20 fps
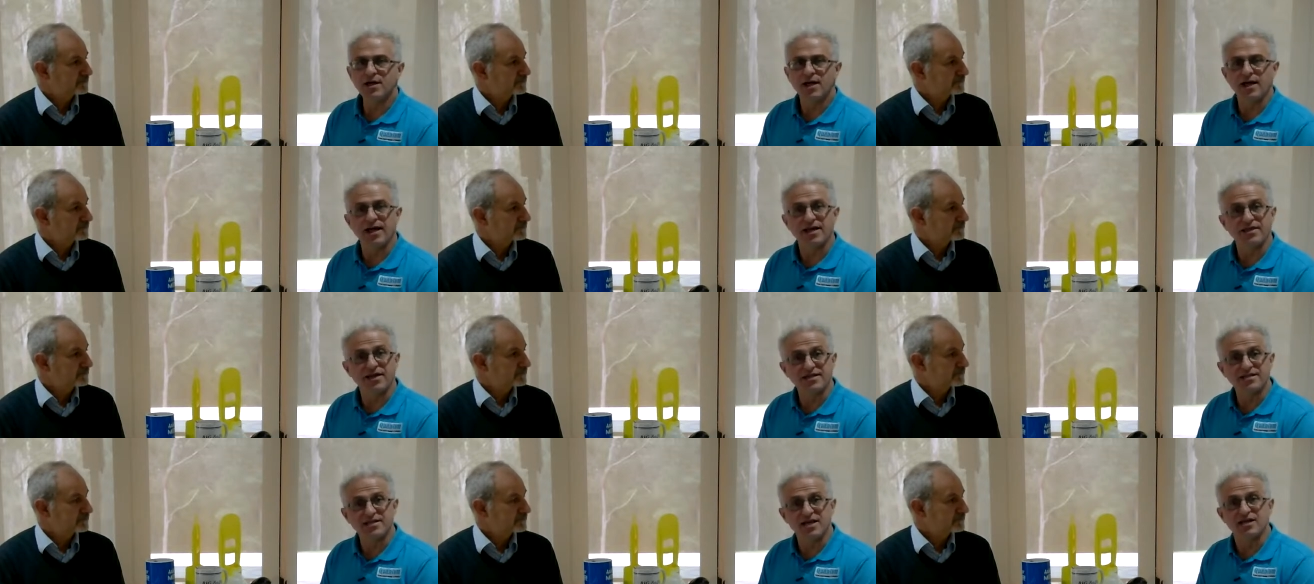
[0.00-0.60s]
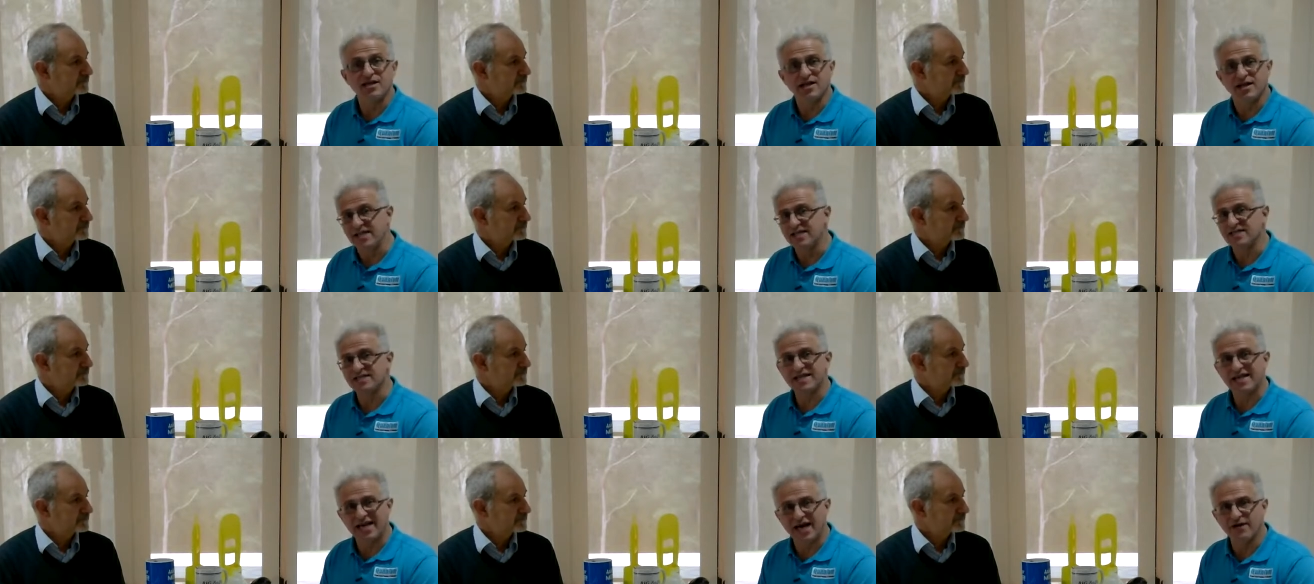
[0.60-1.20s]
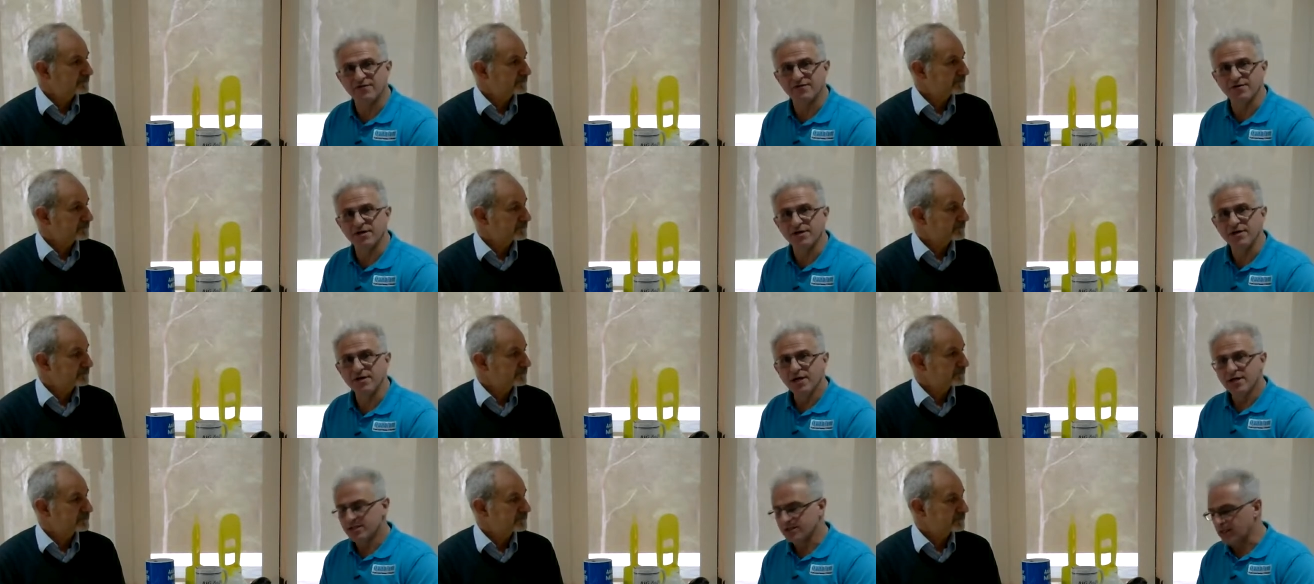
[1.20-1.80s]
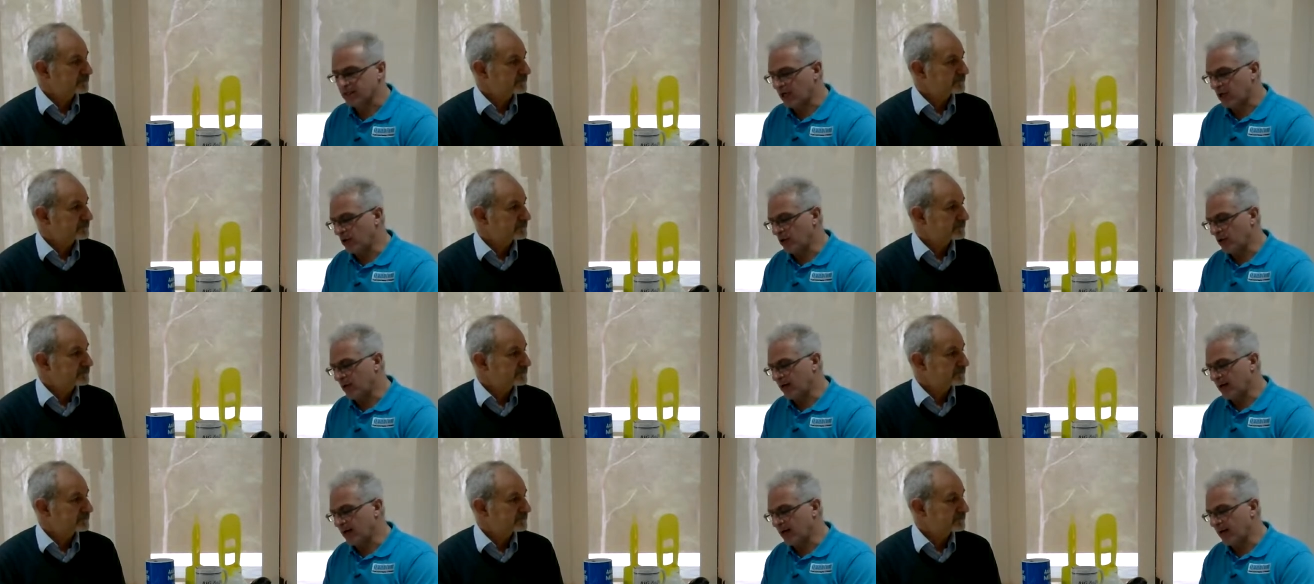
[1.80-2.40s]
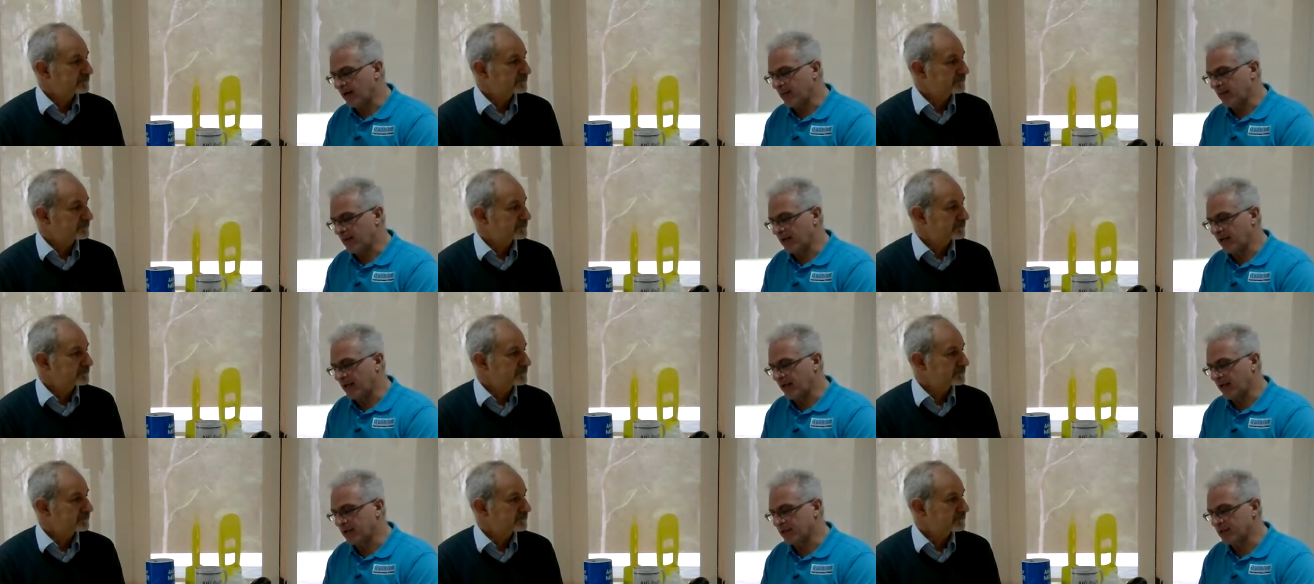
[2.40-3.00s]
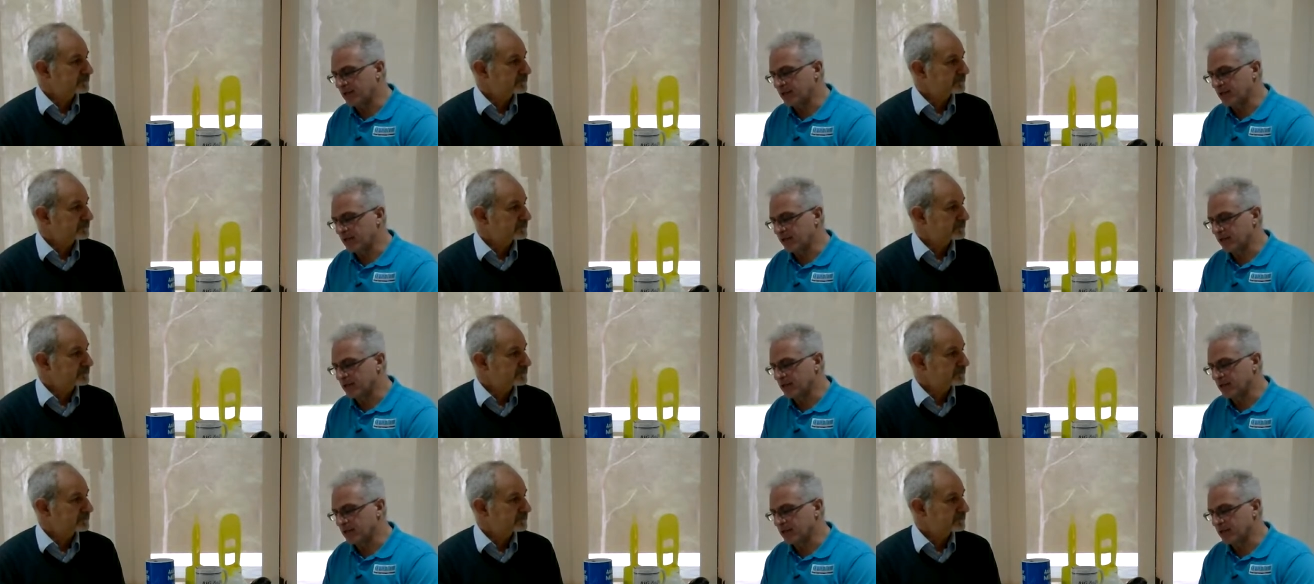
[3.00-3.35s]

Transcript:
Speaker 1: and they said it is covered. So, uh, and